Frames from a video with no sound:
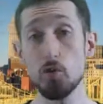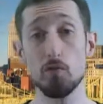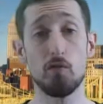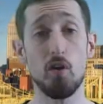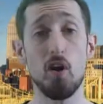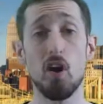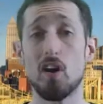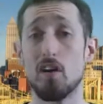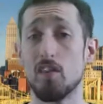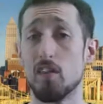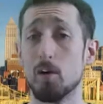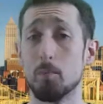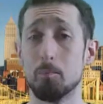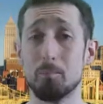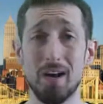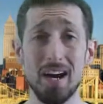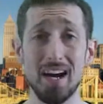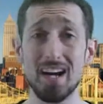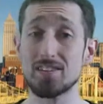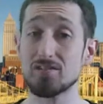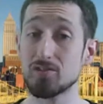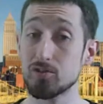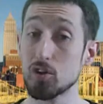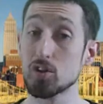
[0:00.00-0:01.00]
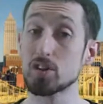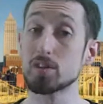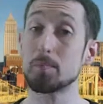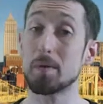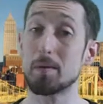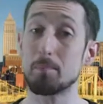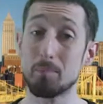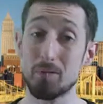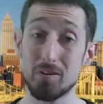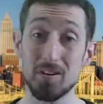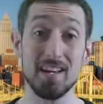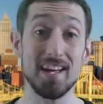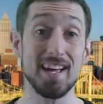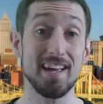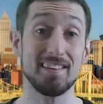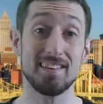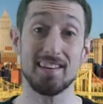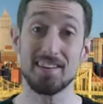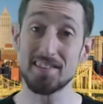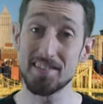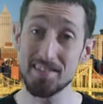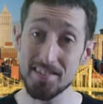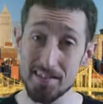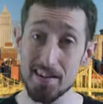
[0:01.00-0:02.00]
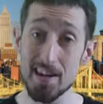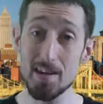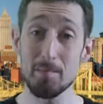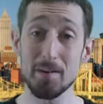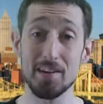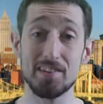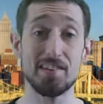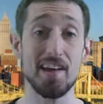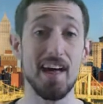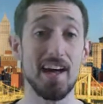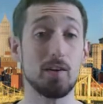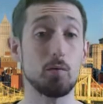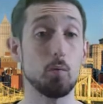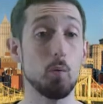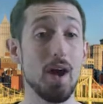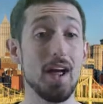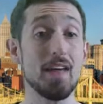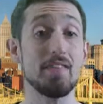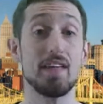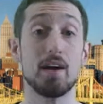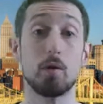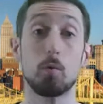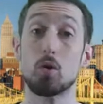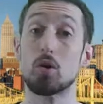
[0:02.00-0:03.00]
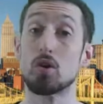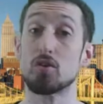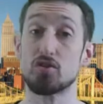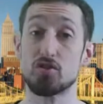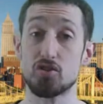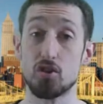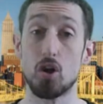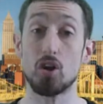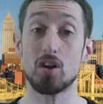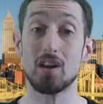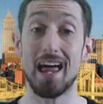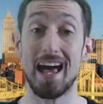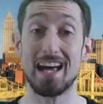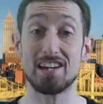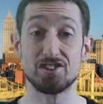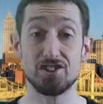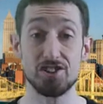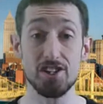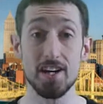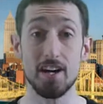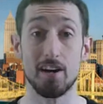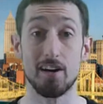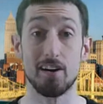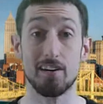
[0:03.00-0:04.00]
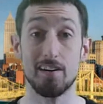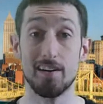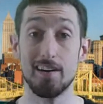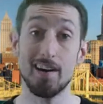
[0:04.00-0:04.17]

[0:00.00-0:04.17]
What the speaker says: far, the Pirates look to be playing the same exact way they were to start last year.